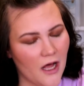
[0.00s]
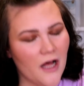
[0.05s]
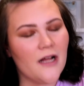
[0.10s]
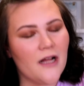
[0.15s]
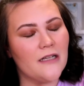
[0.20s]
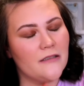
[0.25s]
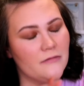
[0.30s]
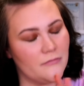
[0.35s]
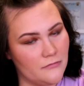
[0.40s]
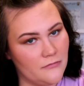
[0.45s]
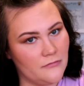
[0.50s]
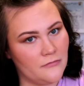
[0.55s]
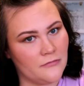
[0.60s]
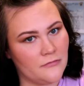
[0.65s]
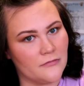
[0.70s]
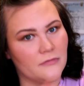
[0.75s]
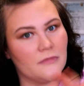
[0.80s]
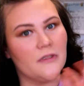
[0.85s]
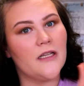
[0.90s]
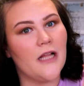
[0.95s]
uh,
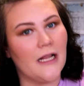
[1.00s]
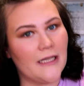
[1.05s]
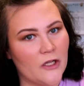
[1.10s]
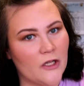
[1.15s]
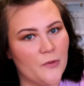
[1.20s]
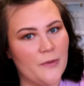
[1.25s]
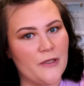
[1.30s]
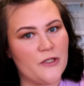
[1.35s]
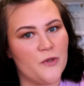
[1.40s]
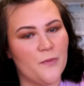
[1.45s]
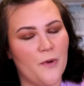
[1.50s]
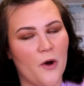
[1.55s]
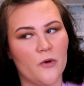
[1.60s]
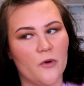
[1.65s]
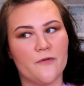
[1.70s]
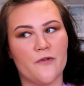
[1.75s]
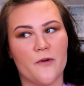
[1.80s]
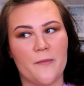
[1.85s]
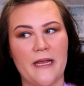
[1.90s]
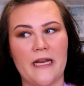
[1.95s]
Mm, a little bit too
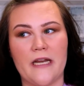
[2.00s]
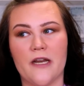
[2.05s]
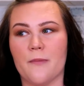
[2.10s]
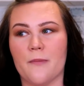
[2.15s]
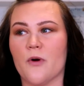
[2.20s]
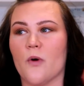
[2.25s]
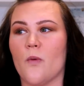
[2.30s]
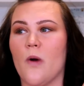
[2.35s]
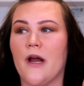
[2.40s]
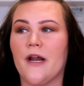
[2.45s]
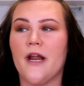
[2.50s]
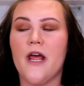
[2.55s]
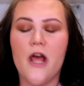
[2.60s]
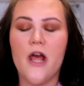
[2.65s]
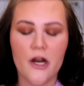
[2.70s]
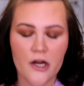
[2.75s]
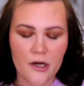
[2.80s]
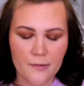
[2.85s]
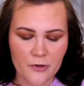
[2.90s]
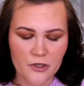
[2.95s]
potent for me, number one.
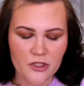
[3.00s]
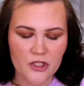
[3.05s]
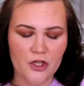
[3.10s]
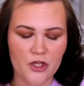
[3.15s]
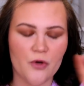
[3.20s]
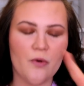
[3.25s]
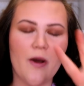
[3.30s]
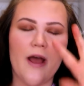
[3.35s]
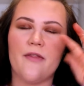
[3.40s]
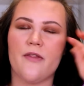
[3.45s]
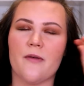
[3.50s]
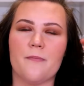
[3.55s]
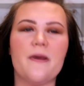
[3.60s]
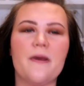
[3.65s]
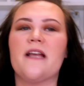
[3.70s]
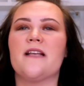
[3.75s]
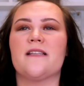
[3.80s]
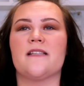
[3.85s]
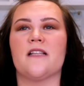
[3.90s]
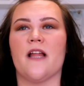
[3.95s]
Number two, and the
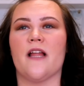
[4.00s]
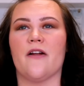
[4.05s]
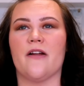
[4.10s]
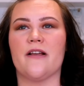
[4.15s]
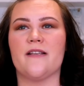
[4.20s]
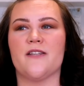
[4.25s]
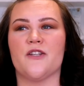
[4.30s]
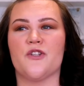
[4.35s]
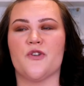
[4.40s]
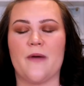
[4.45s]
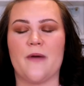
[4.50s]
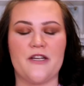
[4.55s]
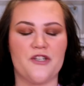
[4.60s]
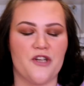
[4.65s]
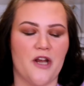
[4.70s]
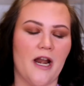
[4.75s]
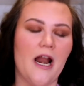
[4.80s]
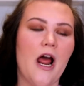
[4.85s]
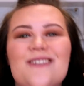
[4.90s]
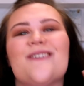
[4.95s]
biggest glaring
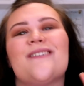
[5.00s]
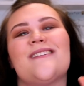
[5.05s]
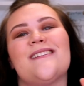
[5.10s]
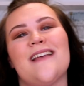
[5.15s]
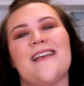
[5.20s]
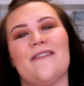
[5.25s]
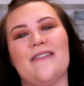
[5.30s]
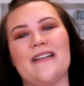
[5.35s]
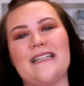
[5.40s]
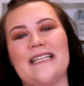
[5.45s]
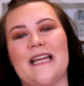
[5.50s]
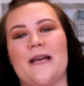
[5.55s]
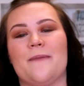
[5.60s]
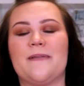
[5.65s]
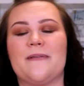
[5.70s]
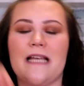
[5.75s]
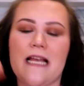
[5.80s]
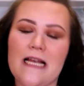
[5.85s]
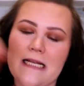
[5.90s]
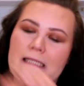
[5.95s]
situation, took seven
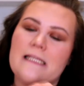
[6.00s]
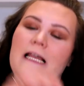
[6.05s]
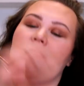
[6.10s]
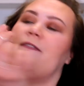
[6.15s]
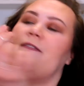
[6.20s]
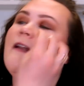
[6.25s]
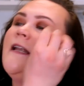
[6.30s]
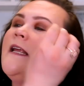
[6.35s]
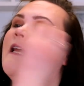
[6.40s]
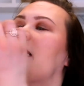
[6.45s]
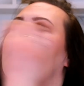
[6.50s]
dips. Seven